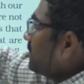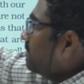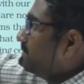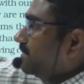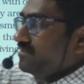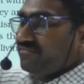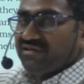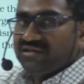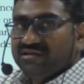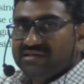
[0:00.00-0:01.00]

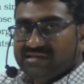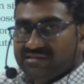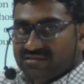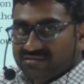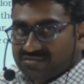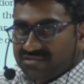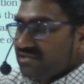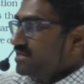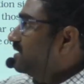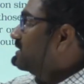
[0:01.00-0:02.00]
briefly introduced
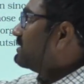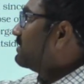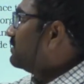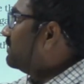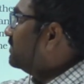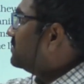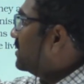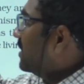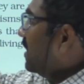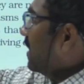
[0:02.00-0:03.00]
here. That is,
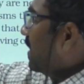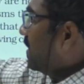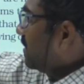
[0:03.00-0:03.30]
all